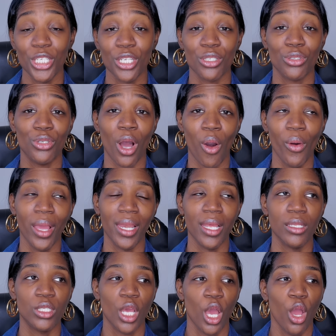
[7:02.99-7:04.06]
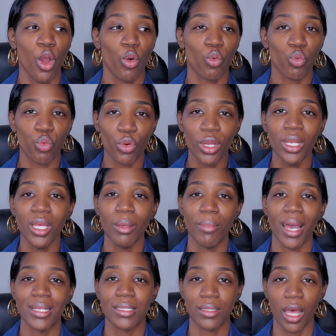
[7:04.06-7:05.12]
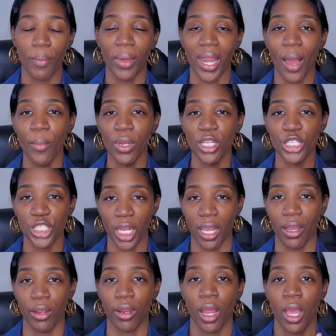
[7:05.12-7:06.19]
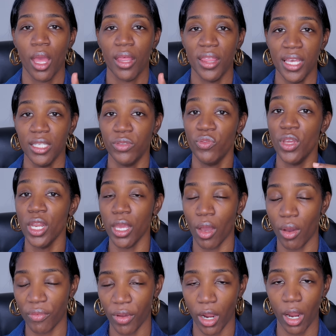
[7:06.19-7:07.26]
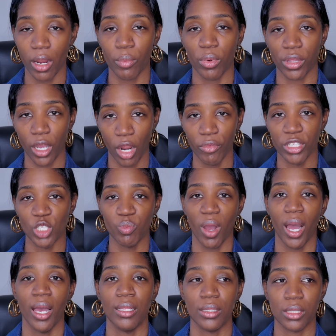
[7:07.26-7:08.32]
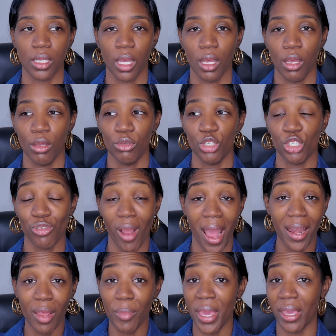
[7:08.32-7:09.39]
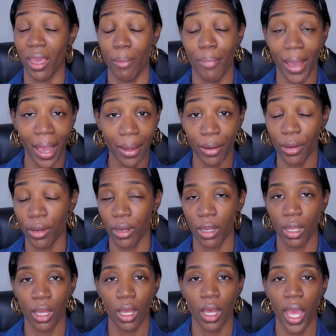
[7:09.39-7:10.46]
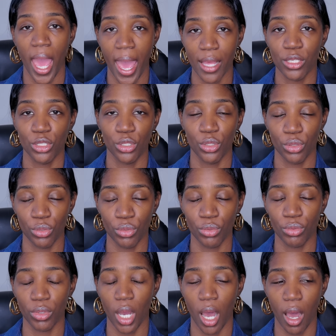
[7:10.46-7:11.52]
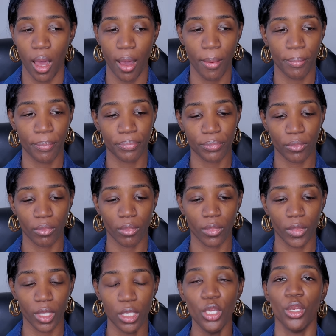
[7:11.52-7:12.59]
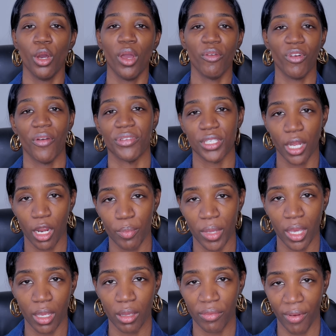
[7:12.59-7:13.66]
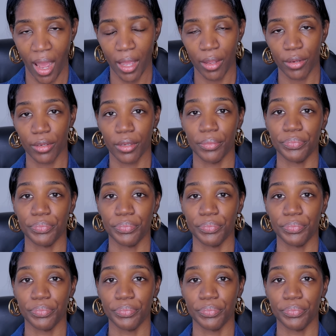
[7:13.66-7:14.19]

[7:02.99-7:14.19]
just don't. And it's really messed up. And I'm going to share this video of her with her response, trying to make it better as to, in reference to her being fired.